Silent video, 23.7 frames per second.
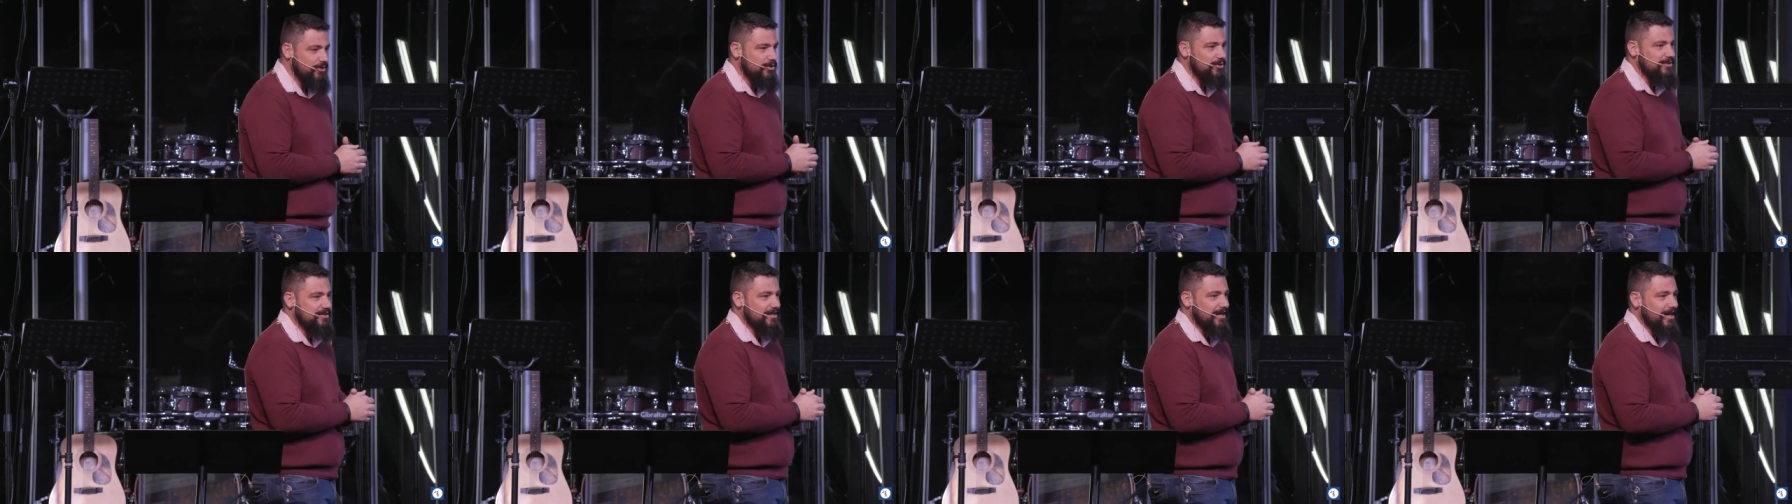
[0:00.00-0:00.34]

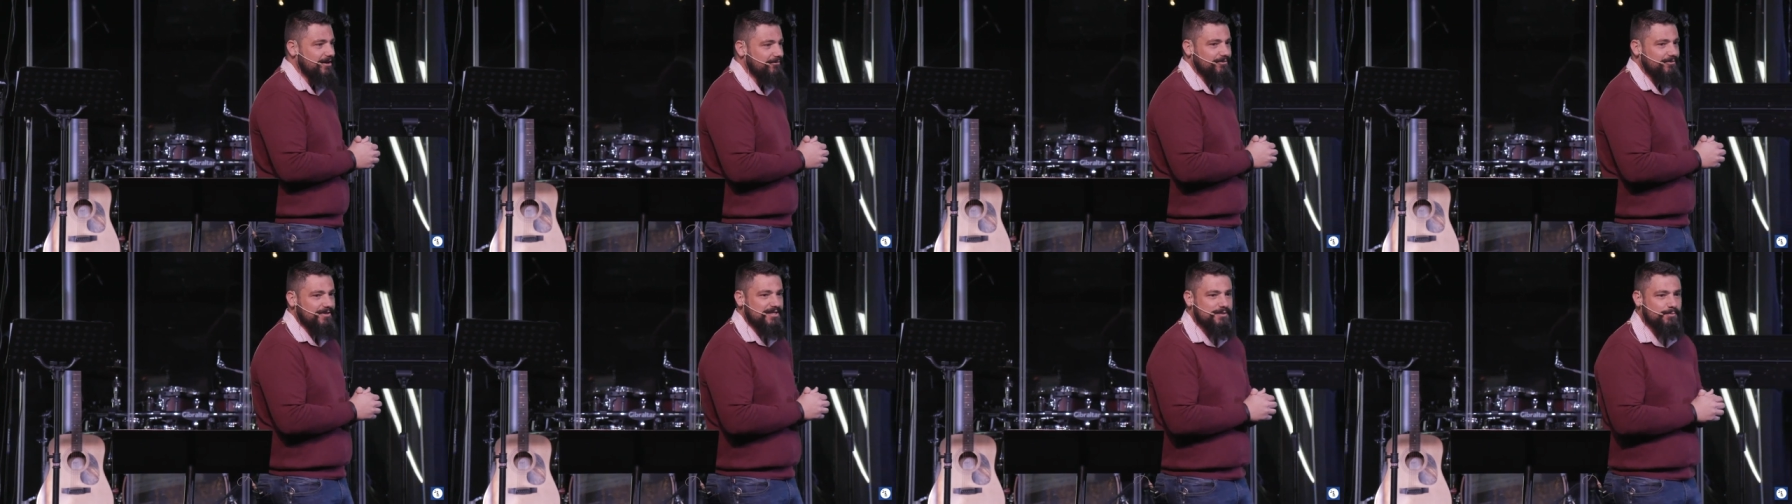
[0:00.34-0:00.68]
you
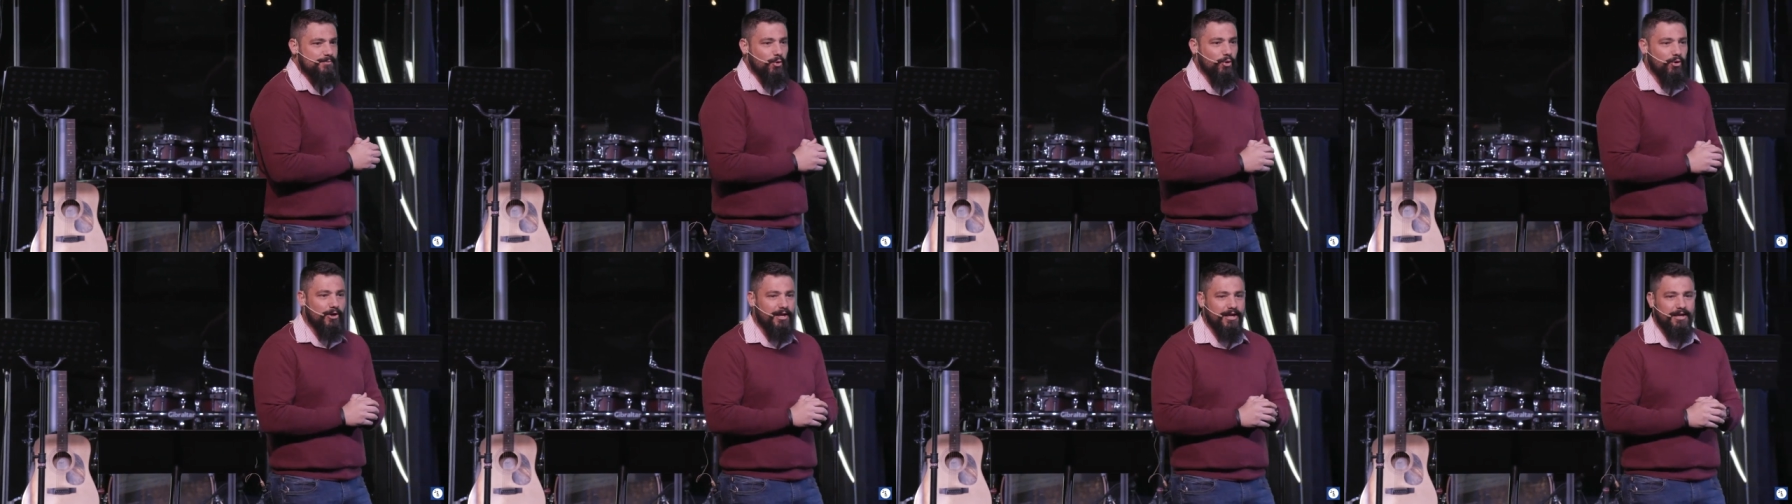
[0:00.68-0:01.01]
saved this
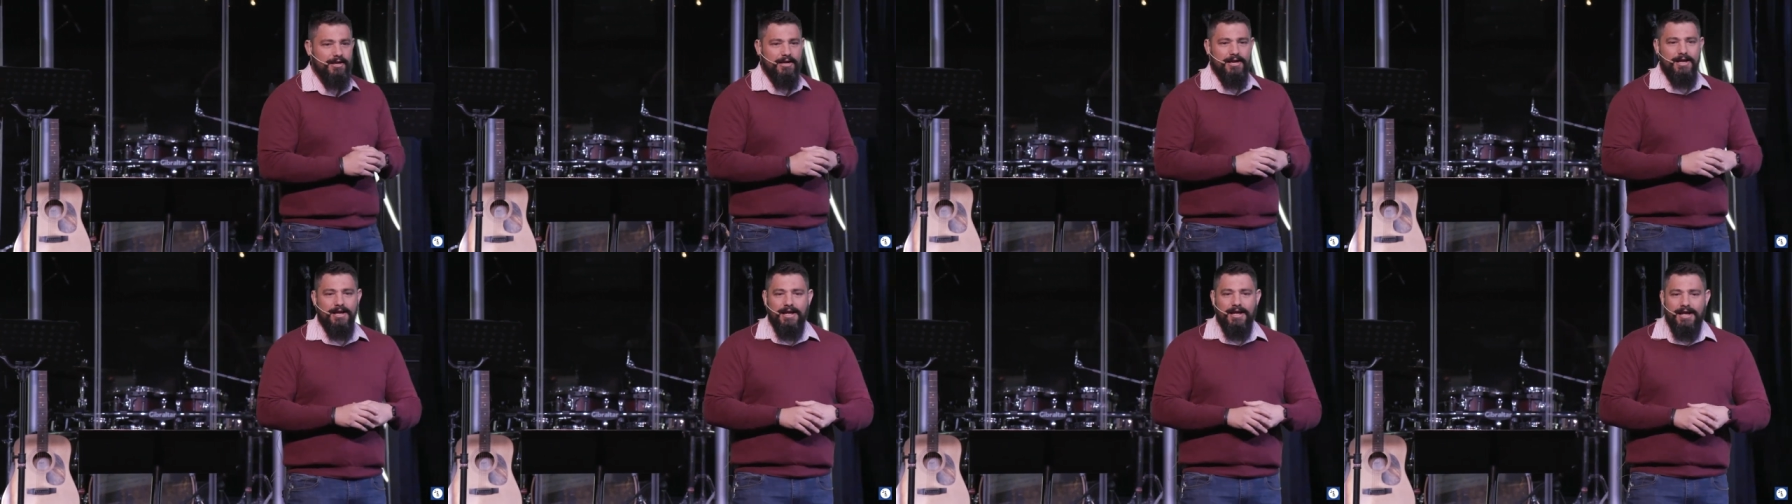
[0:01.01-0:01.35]
morning.
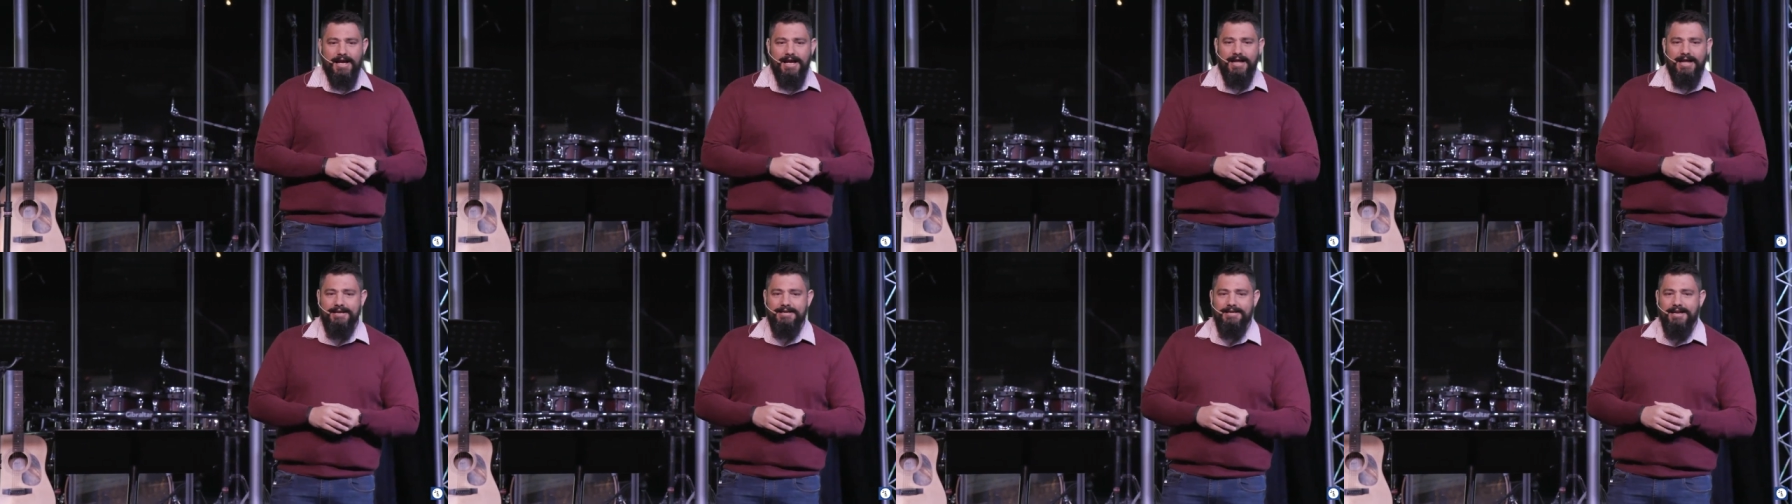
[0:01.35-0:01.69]

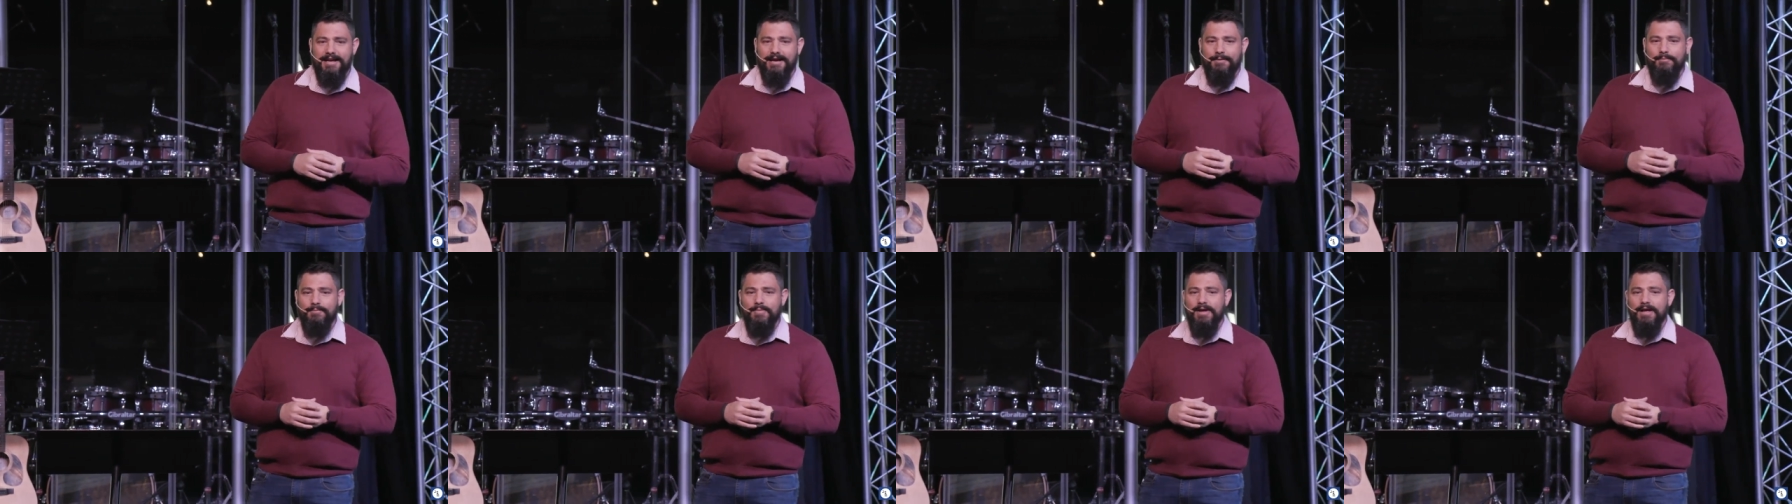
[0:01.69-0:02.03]
And
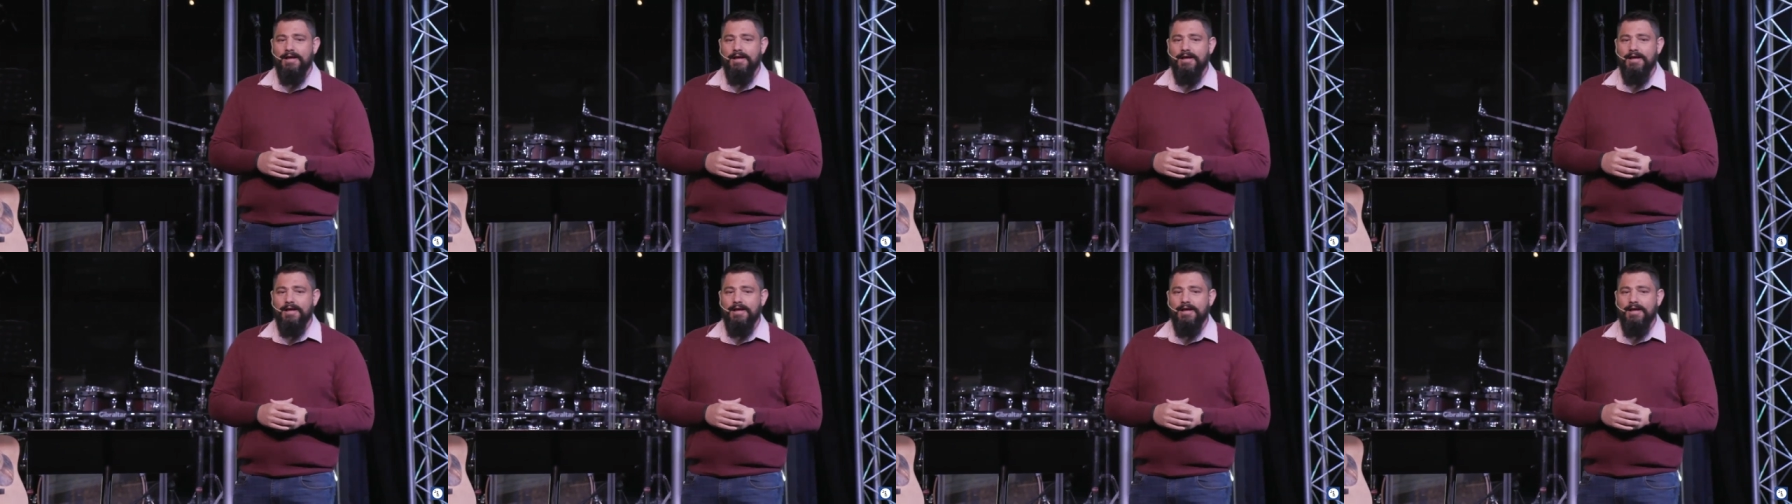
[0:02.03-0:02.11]
um,